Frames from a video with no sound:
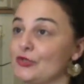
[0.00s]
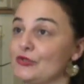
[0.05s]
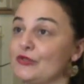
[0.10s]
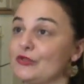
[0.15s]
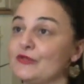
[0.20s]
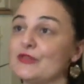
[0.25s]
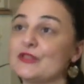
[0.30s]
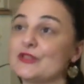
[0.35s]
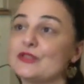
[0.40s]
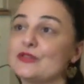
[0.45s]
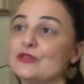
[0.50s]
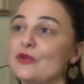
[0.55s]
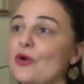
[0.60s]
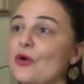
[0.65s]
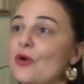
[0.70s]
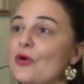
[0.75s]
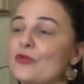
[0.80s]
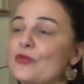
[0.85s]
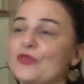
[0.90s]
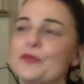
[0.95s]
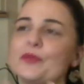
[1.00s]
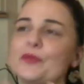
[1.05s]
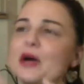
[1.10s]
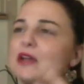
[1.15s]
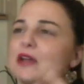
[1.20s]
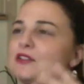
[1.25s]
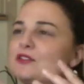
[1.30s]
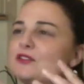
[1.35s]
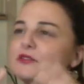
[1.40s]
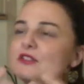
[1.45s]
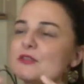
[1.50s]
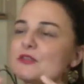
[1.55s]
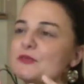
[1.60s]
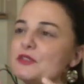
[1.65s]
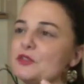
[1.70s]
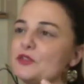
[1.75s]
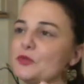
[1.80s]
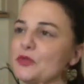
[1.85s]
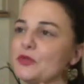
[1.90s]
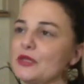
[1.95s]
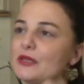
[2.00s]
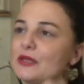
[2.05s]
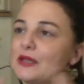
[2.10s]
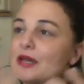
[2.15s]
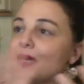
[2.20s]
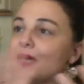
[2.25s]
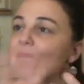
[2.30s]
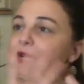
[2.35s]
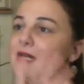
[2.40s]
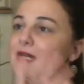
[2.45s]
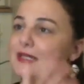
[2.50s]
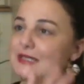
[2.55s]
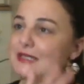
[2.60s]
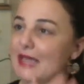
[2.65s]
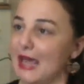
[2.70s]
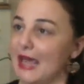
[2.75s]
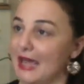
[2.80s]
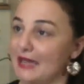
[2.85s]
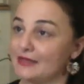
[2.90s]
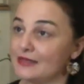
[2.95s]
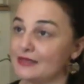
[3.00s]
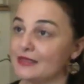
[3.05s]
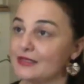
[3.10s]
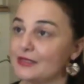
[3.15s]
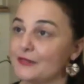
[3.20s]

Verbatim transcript: There is no, the boundaries between the end